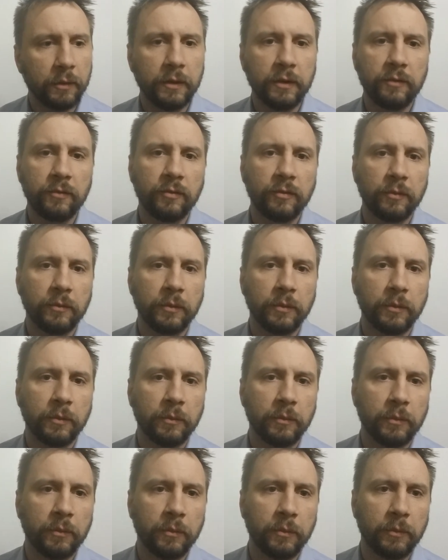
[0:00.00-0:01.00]
a
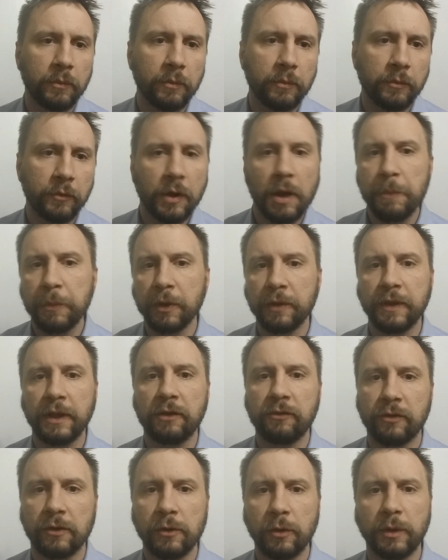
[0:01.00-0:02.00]
couple of
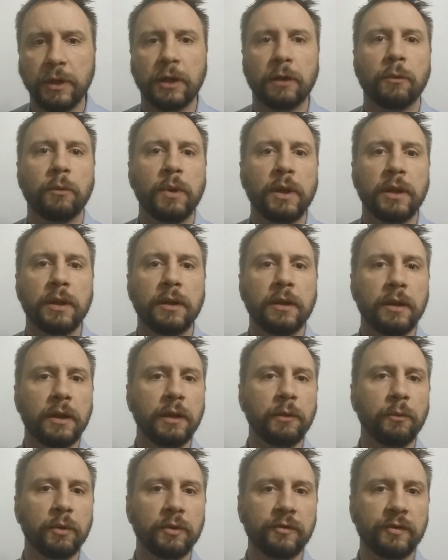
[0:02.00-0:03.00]
things to note here. One,
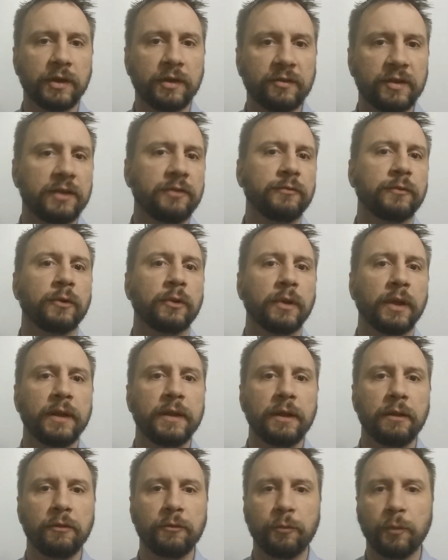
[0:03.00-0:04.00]
it was successful,
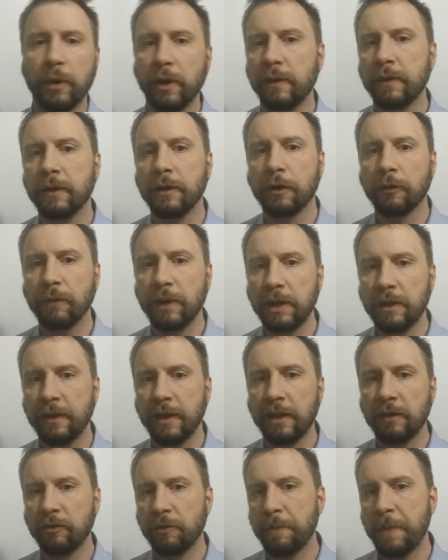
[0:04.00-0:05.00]
and that's one of the great
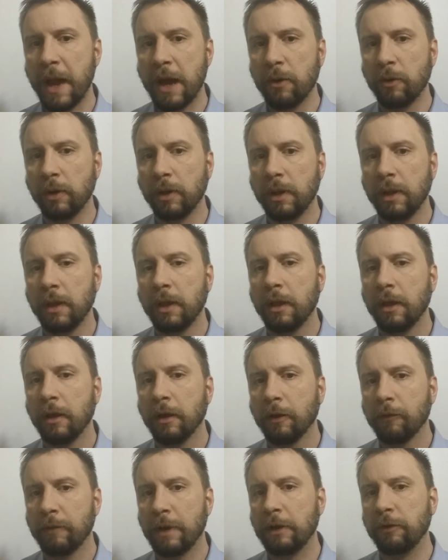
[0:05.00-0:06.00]
things about
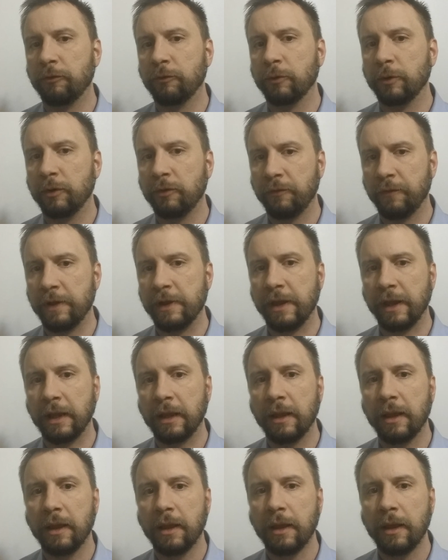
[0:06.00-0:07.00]
crowdsource
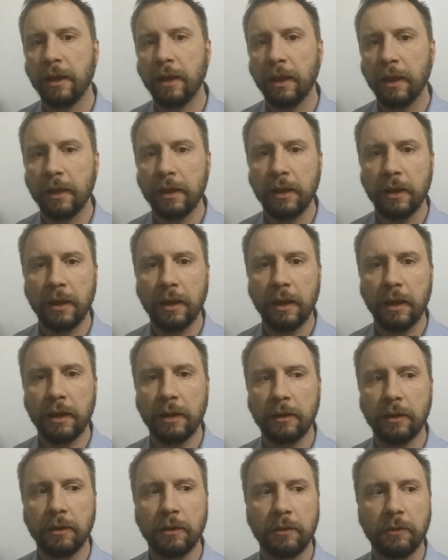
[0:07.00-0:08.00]
funding.
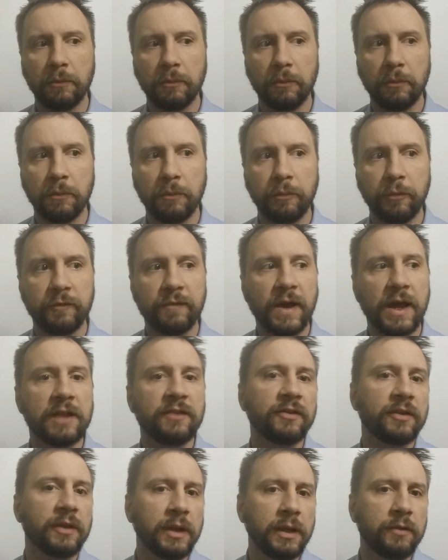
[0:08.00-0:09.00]
It
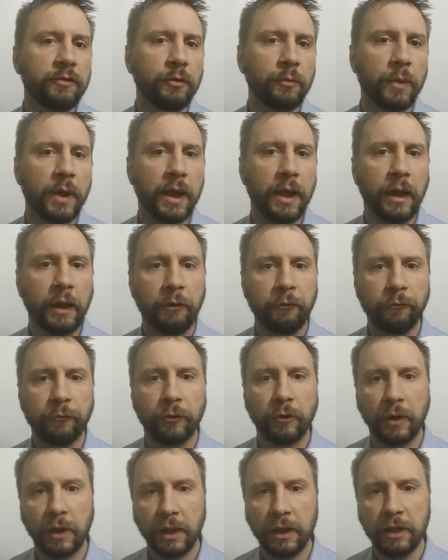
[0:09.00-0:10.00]
provides an easy way
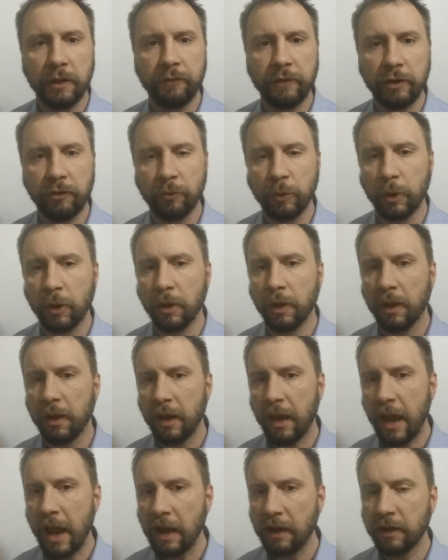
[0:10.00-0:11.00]
for an individual
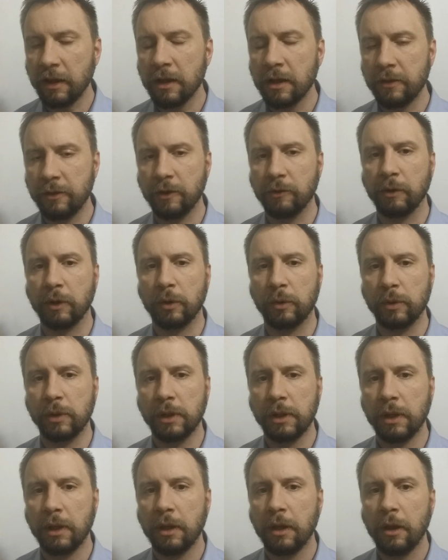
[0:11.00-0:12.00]
acting on their
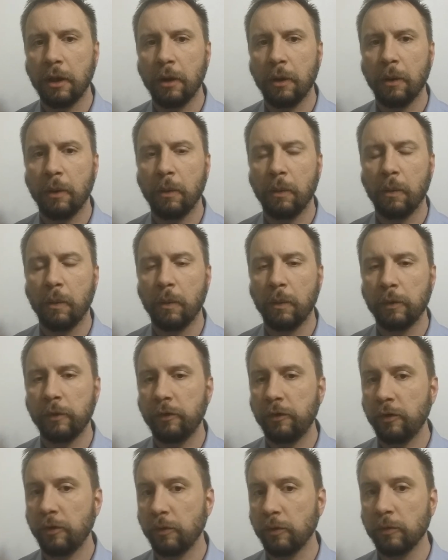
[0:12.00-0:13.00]
own
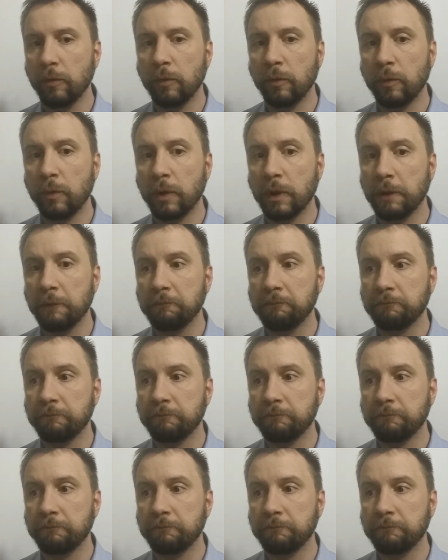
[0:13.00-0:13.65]
to